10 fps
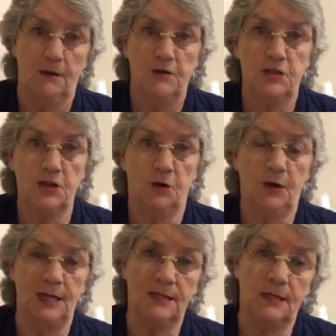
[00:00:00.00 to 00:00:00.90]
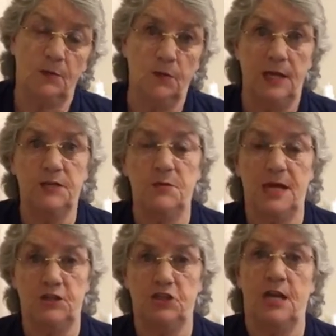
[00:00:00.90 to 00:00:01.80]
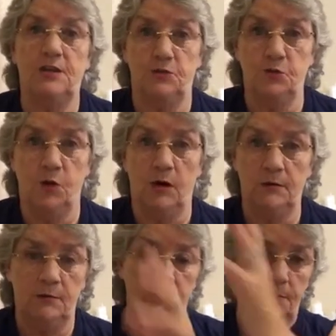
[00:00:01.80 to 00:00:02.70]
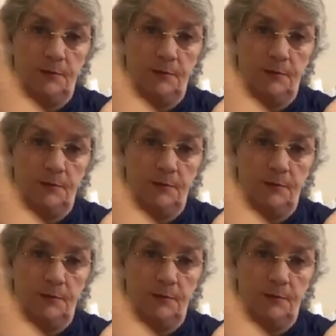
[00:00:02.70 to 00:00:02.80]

So in some ways we exchange one